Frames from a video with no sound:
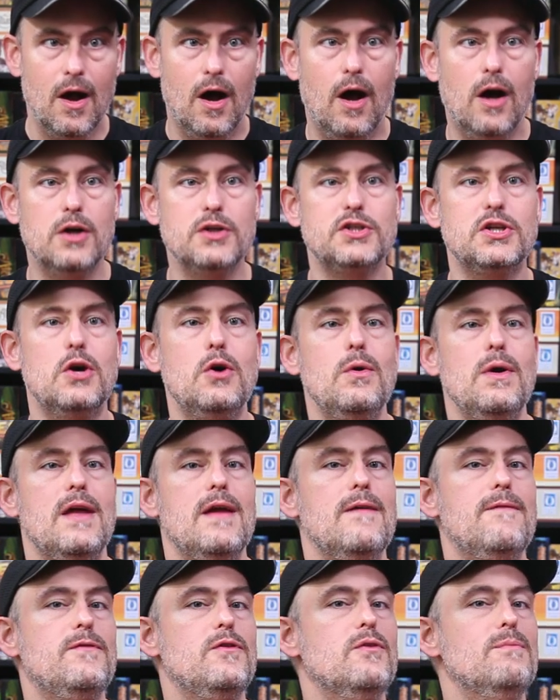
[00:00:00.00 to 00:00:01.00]
Also,
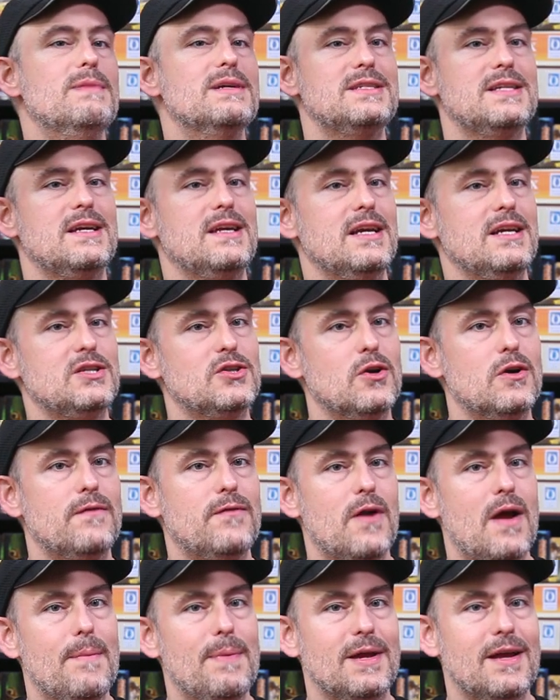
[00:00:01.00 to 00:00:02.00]
if you missed a Kickstarter
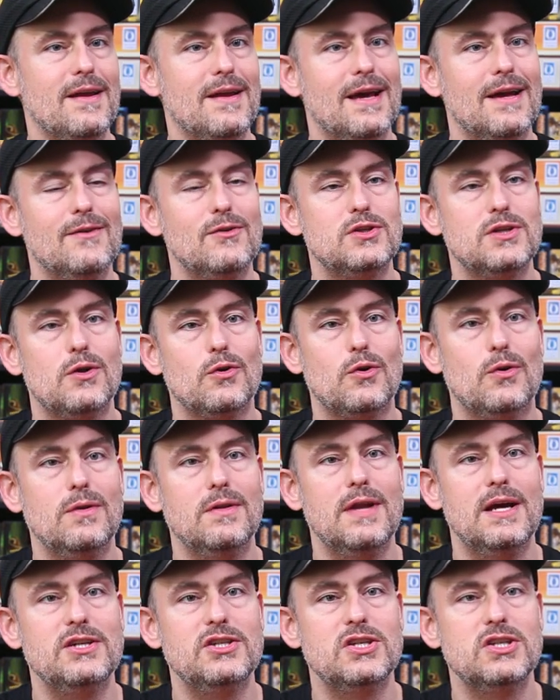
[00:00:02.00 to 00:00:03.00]
for Epic Encounters Local
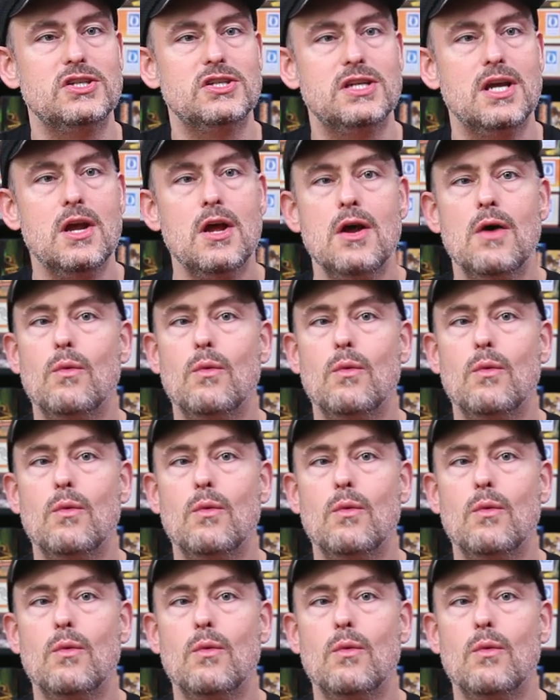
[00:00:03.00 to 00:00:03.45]
Legends,